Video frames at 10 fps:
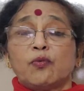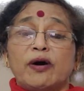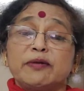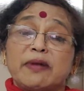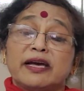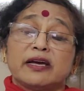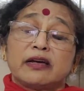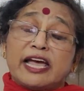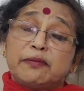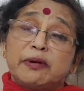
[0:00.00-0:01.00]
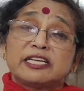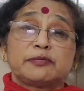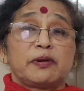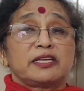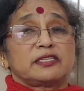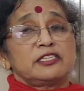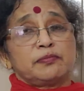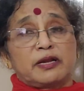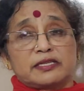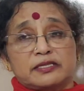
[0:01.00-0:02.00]
why and plus plus is
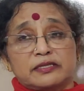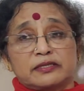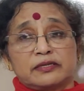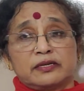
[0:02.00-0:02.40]
plus.